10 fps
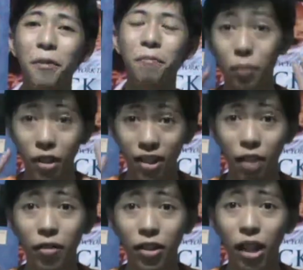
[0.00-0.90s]
from the
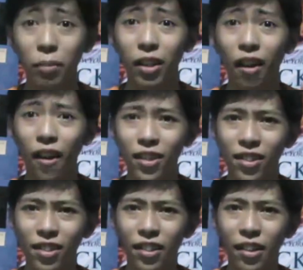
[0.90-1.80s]
7
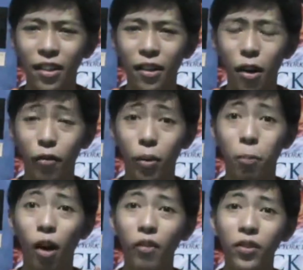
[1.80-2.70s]
demigods of the
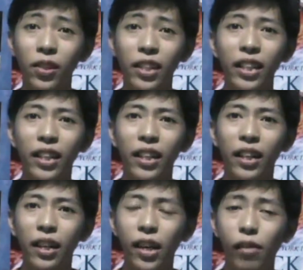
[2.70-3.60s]
prophecy,
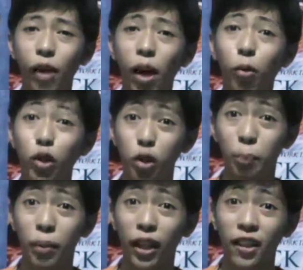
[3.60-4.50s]
if I were to
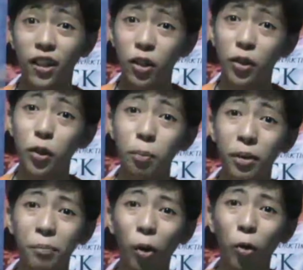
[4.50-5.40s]
pick 2
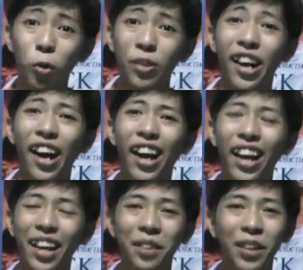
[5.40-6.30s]
people who
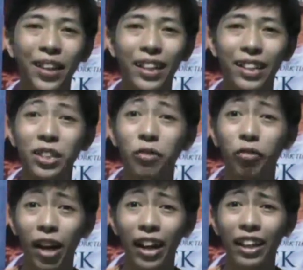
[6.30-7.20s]
die, I think it's
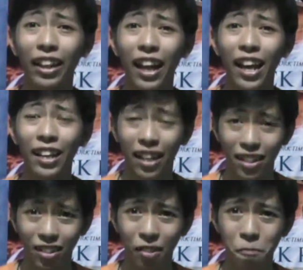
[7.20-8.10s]
Frank and
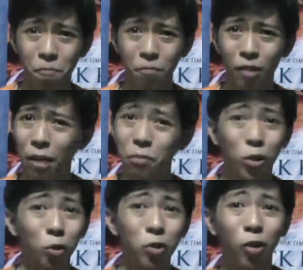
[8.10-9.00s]
Hazel. I'm
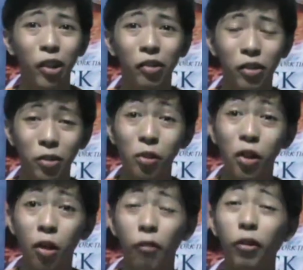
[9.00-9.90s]
so sorry to
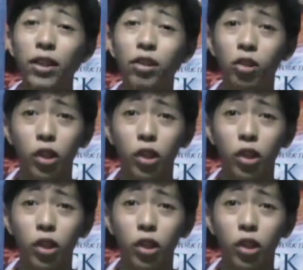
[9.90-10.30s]
Frazel